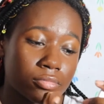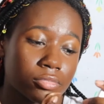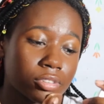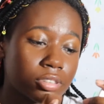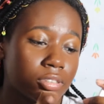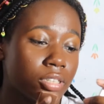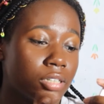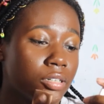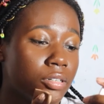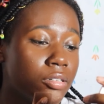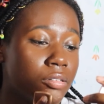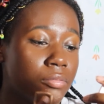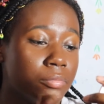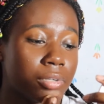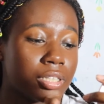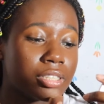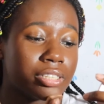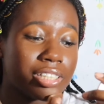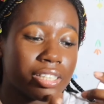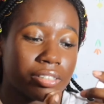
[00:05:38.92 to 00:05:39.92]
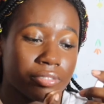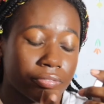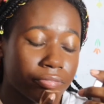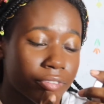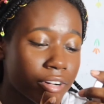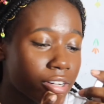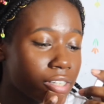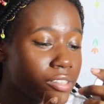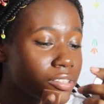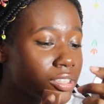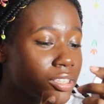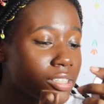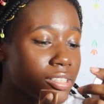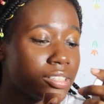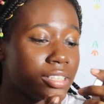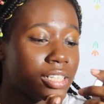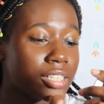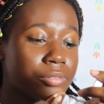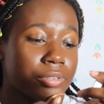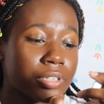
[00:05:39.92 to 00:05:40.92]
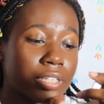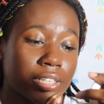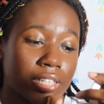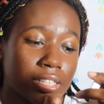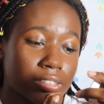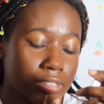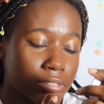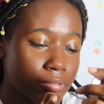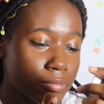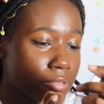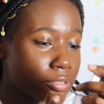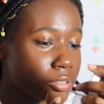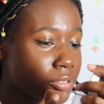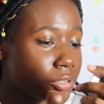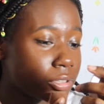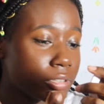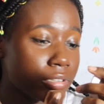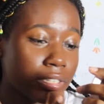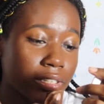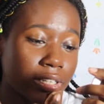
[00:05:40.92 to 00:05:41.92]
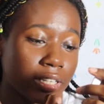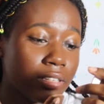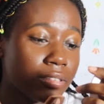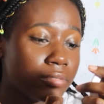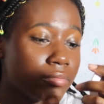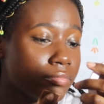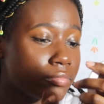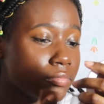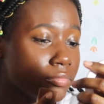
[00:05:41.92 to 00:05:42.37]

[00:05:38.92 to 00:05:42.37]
So my chin first, because that's where it gets the most oily.